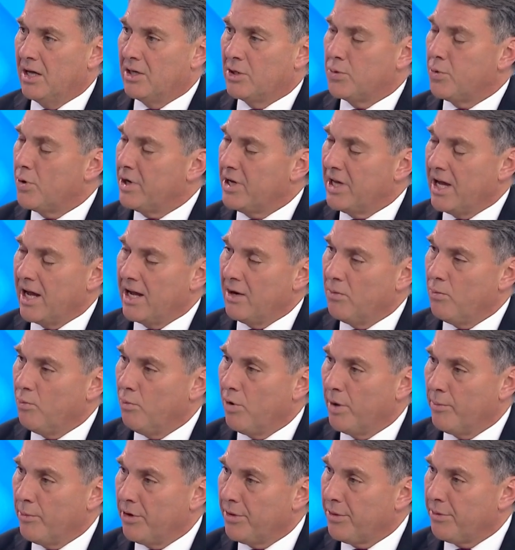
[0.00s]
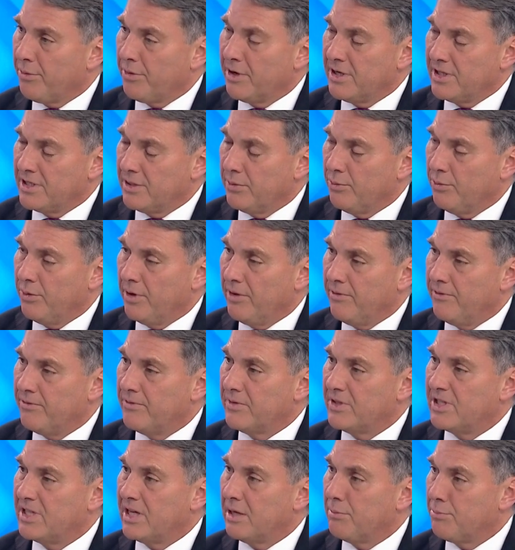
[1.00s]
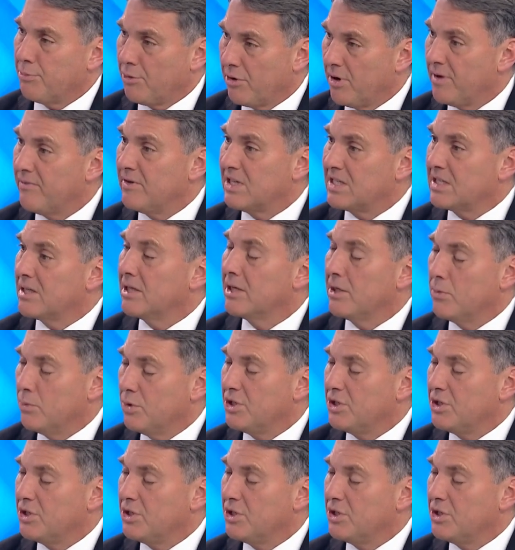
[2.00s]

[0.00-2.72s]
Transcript: 28 113s that we've sent previously,